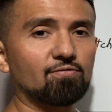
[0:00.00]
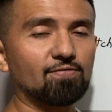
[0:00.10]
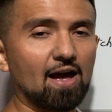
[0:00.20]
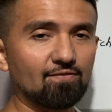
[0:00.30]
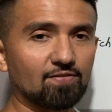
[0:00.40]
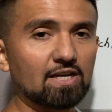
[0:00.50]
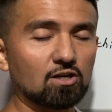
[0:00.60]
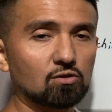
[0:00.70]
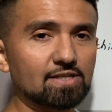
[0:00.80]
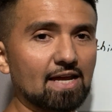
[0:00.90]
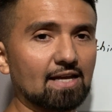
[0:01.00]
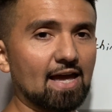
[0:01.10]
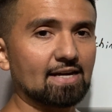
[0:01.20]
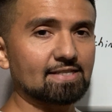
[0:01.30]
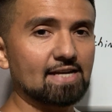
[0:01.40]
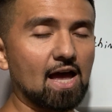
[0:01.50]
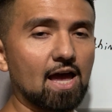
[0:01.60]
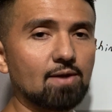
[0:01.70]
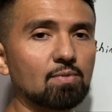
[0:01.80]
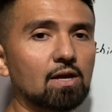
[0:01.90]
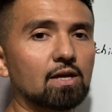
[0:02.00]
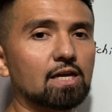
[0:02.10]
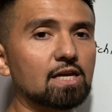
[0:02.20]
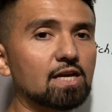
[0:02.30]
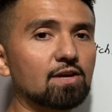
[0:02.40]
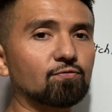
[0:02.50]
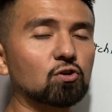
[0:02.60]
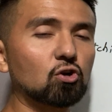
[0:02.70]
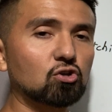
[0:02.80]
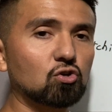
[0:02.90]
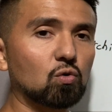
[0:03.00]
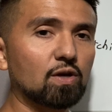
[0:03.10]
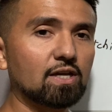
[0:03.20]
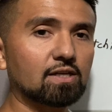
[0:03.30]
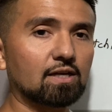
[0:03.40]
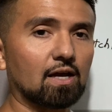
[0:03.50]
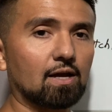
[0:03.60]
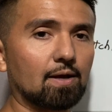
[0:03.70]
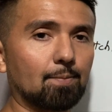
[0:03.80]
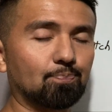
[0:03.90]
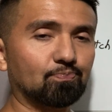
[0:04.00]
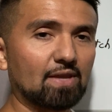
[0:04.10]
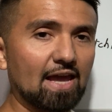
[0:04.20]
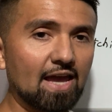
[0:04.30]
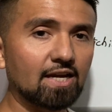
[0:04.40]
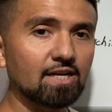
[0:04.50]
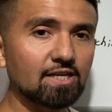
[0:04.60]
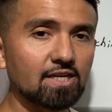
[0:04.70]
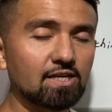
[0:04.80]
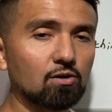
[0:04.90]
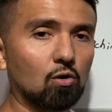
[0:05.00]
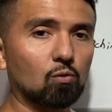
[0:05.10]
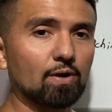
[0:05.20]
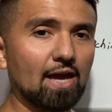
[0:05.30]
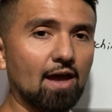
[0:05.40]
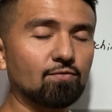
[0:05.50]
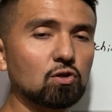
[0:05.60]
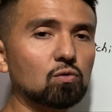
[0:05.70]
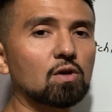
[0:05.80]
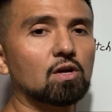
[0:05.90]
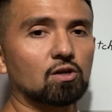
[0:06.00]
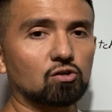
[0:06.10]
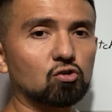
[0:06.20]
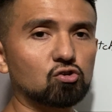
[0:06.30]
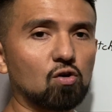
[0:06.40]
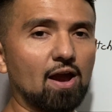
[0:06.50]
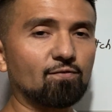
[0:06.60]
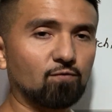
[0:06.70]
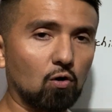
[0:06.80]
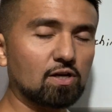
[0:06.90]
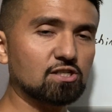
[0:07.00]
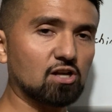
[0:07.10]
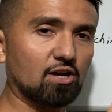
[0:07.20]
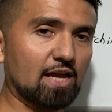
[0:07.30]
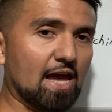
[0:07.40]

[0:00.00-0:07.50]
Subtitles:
5 videos at a time. If you're doing editing or what have you, you try and focus on